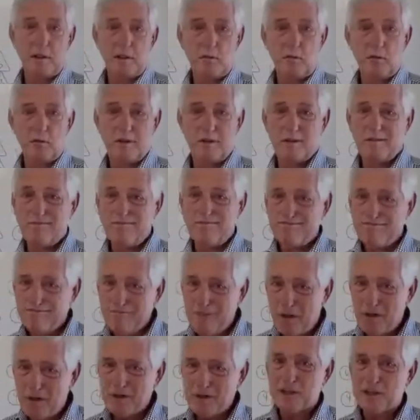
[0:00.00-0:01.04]
will
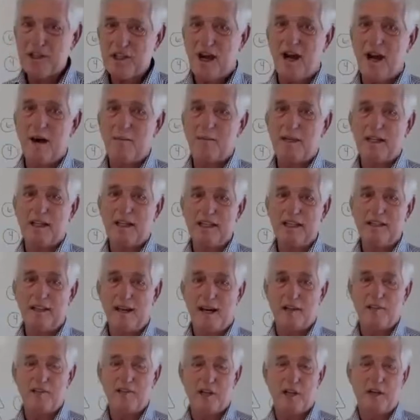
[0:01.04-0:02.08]
most commonly
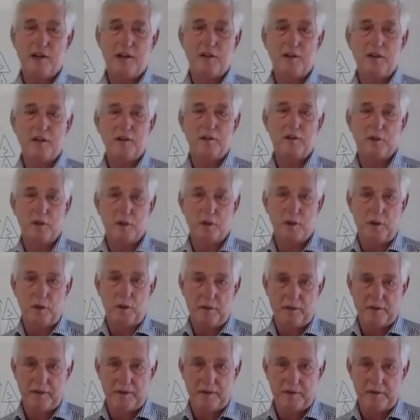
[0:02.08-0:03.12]
not tell you the
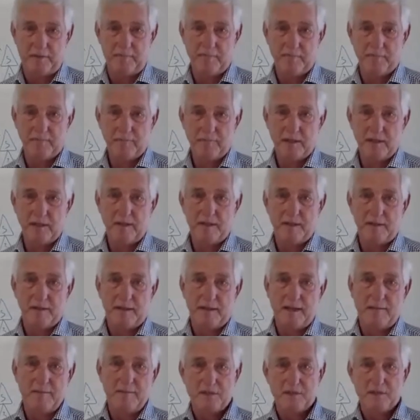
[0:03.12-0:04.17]
truth.
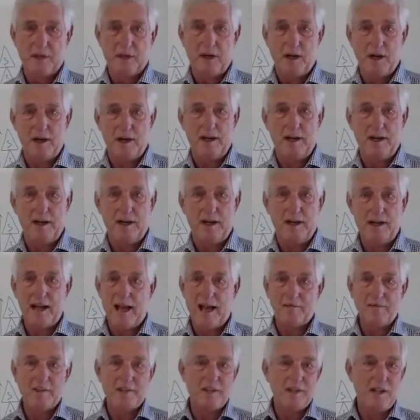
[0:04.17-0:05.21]
I'm sorry,
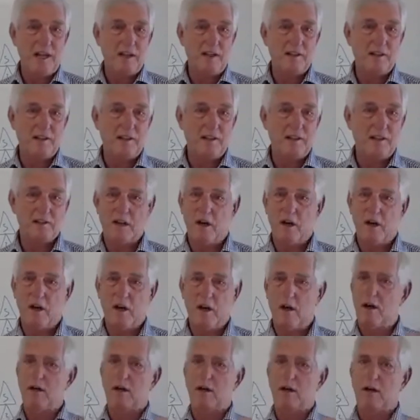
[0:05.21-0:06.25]
they have a tendency to
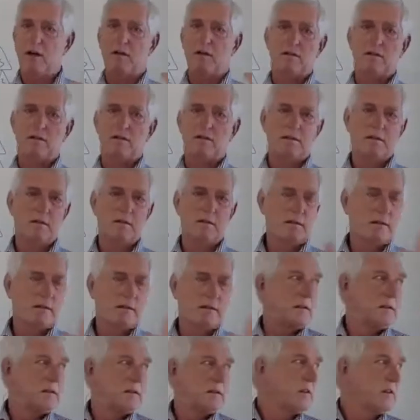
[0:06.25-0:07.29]
go, oh,
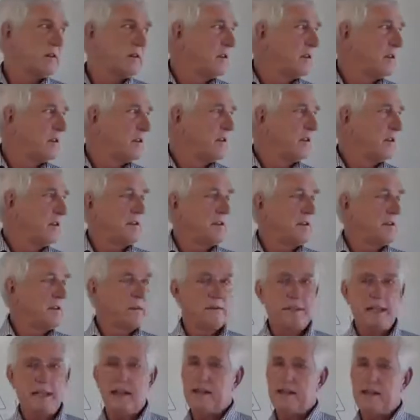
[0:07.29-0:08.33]

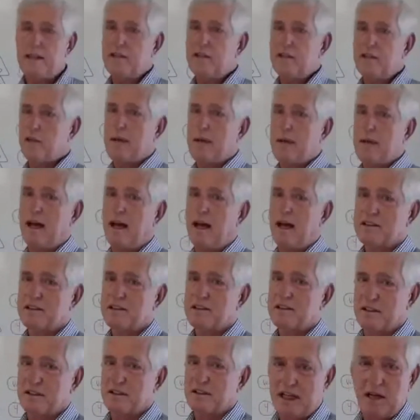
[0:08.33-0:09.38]
they did their
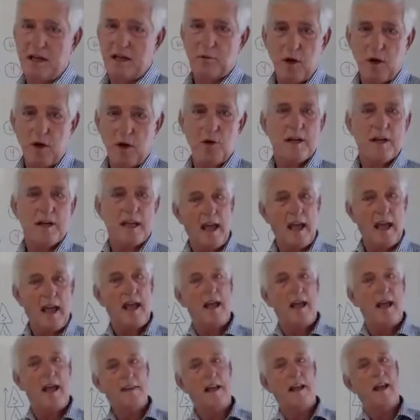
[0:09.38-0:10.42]
best, they were
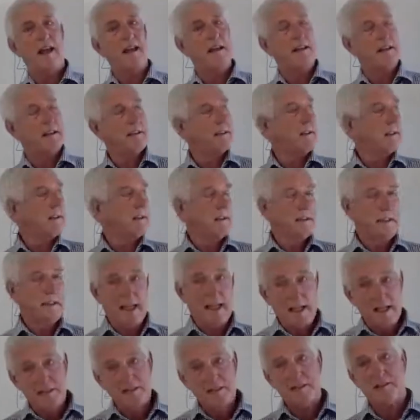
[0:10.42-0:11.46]
okay,
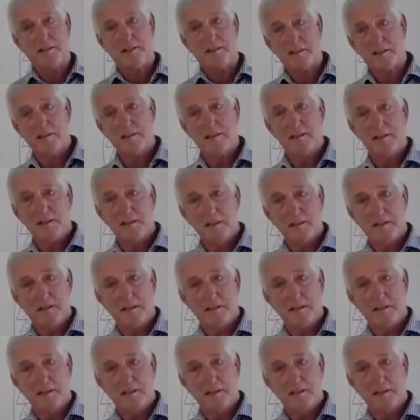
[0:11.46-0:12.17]
yes,